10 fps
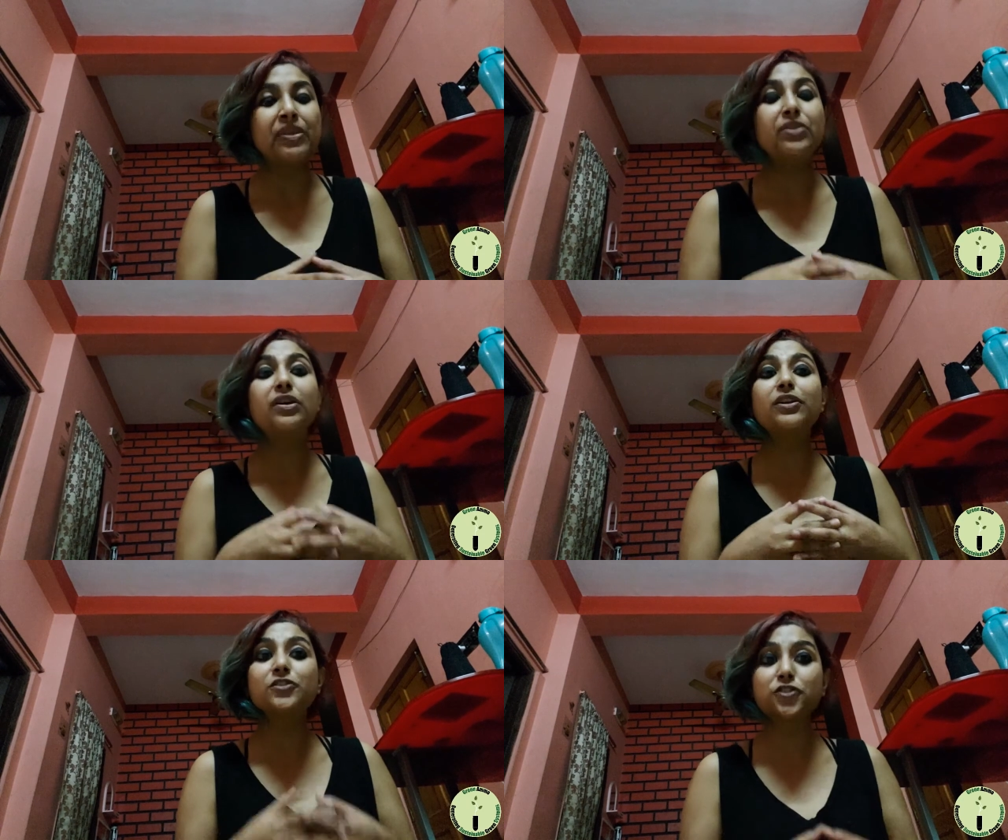you
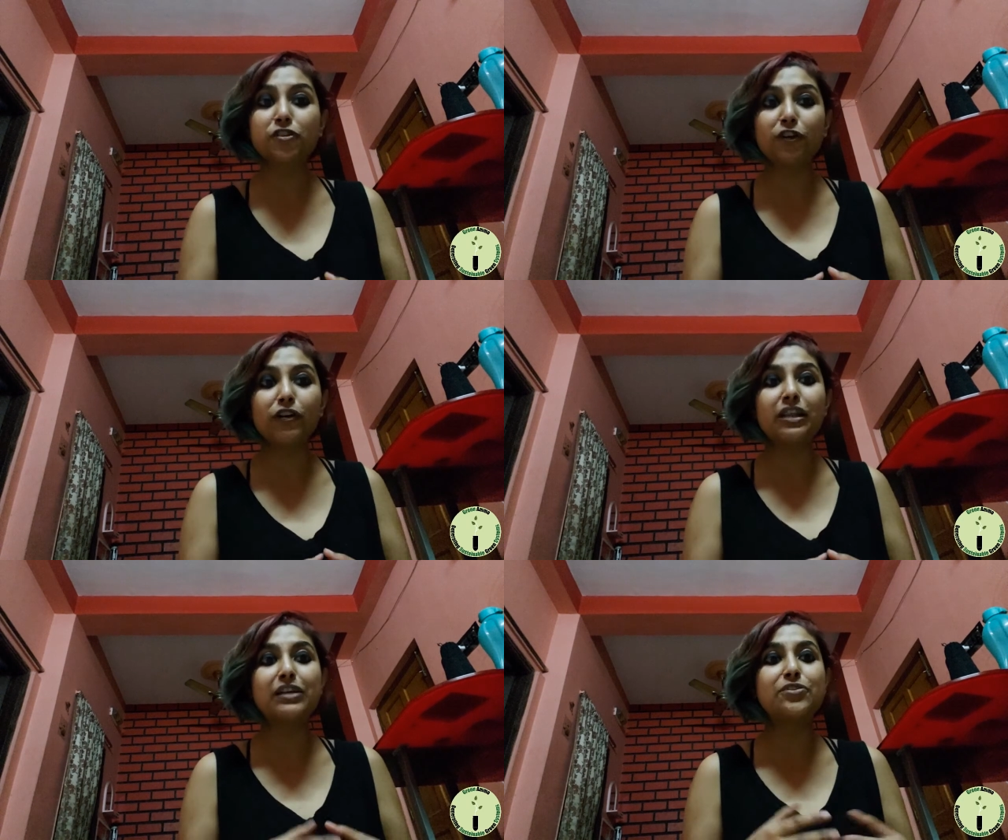can
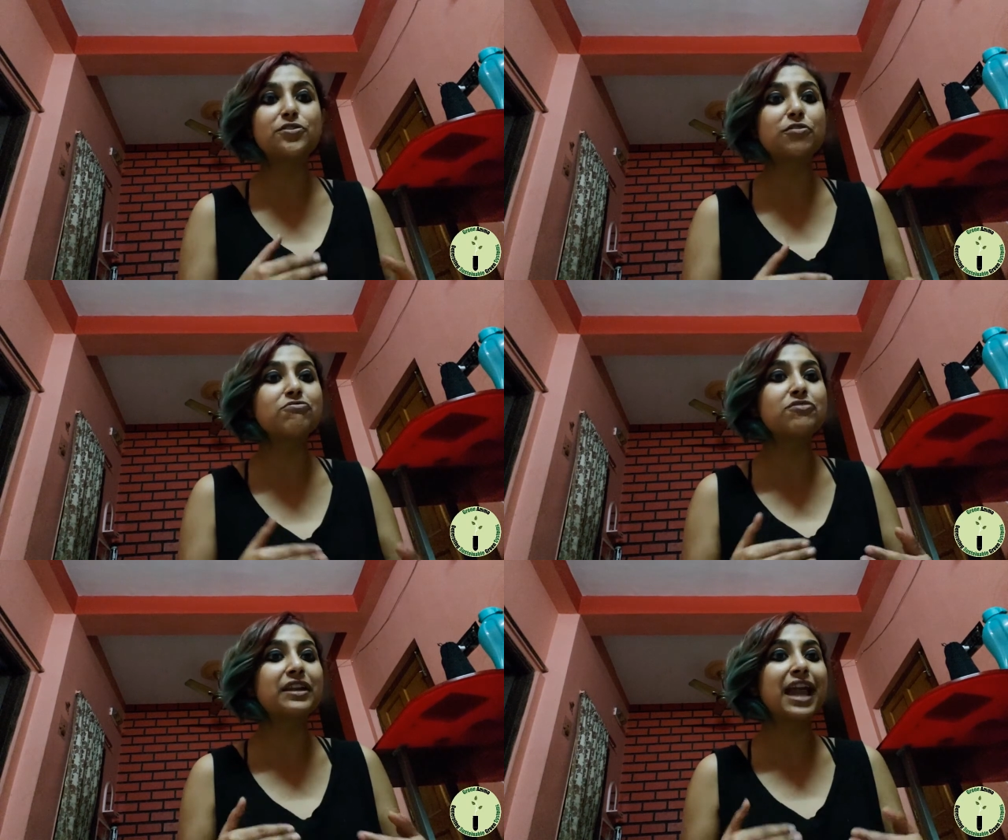ensure that you don't
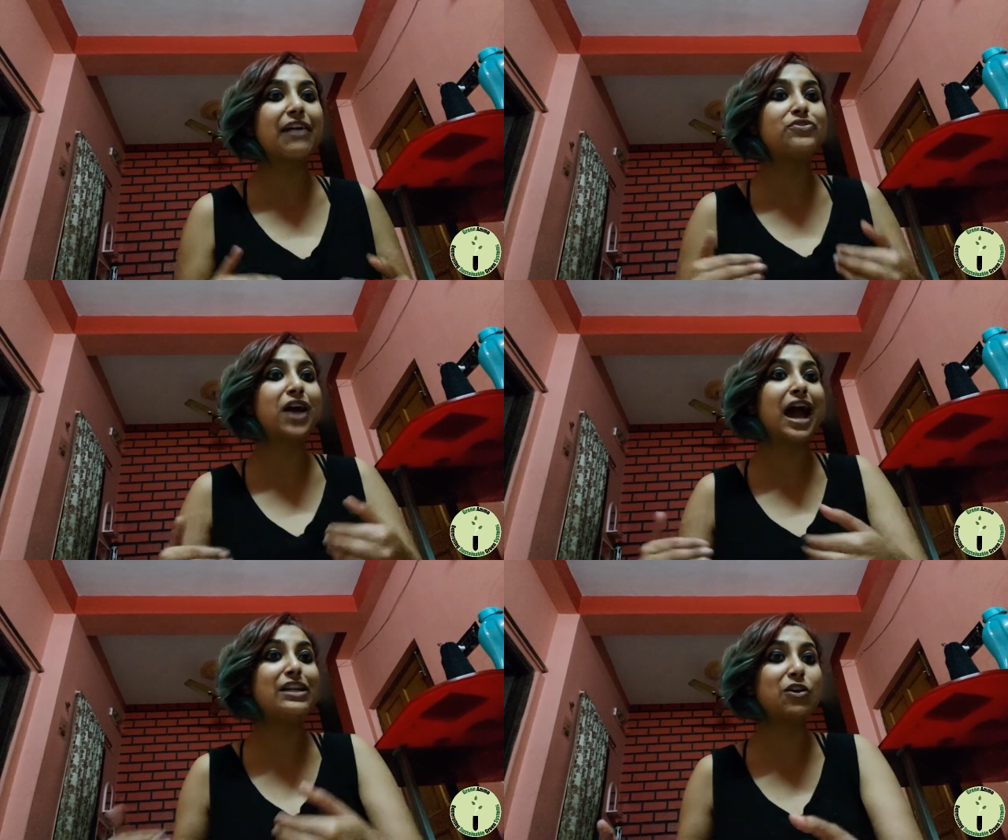really have to
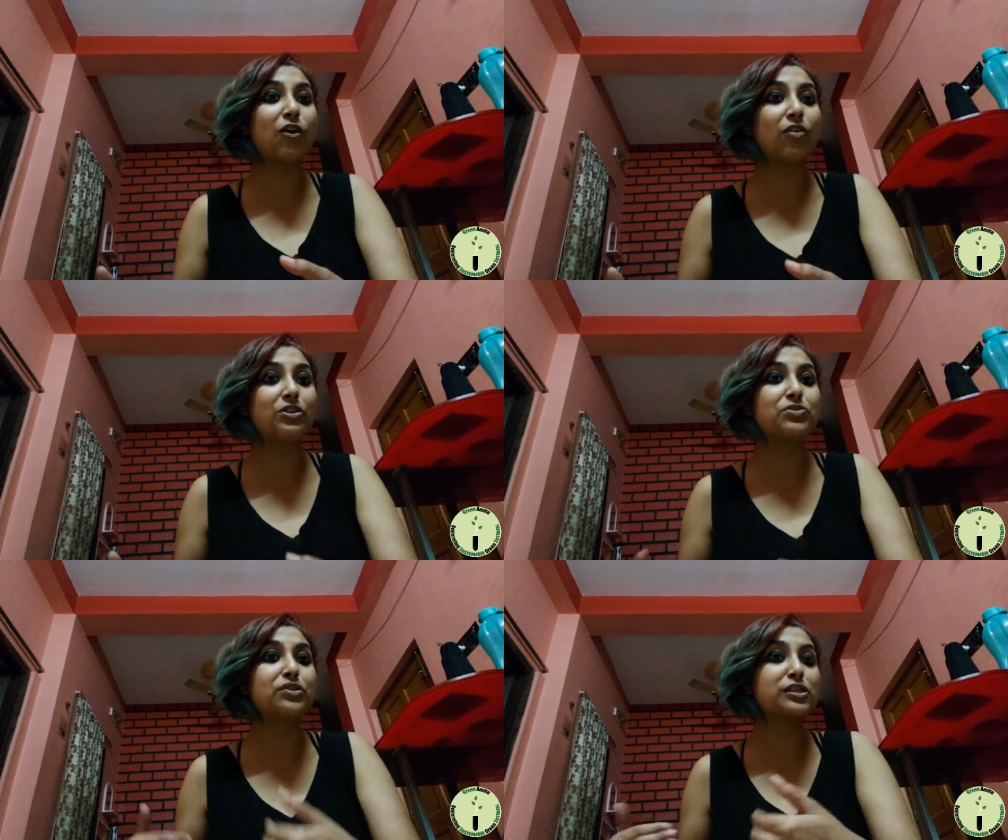add
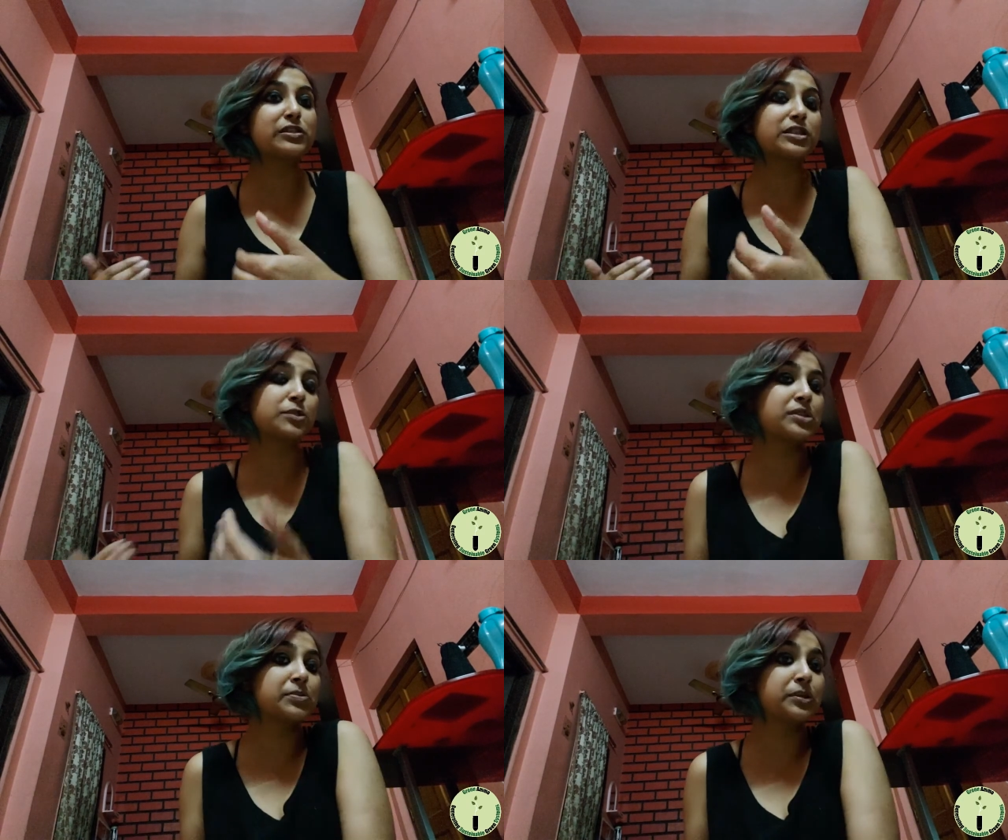on to this
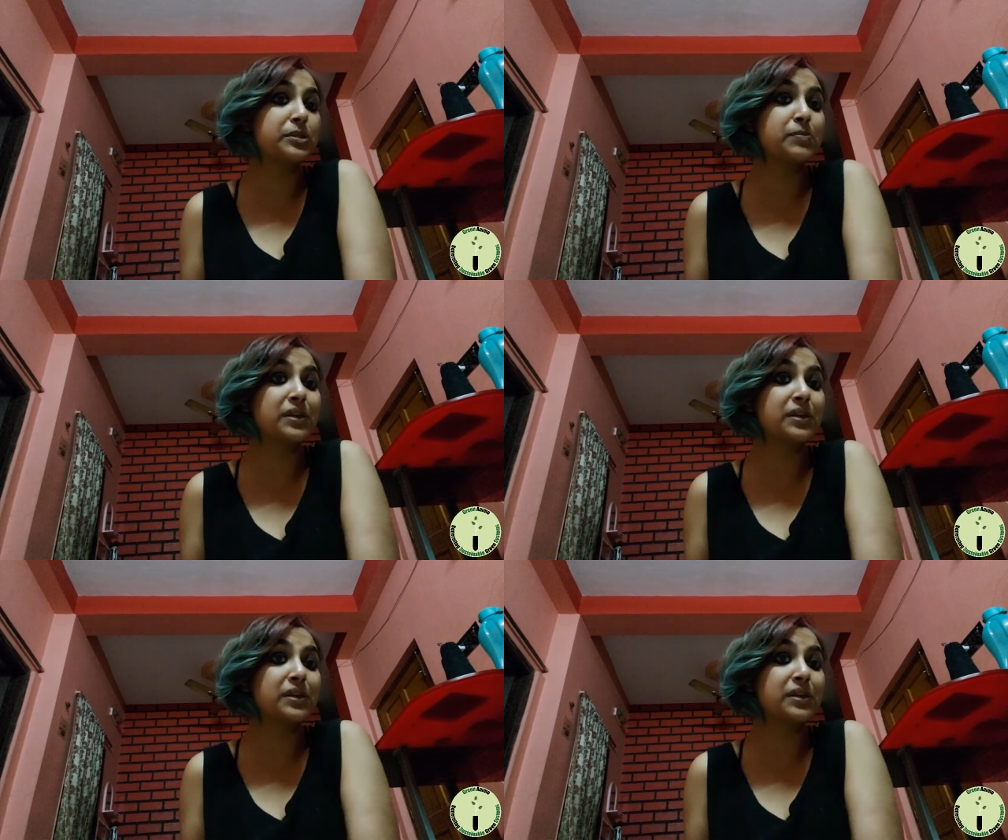disposables,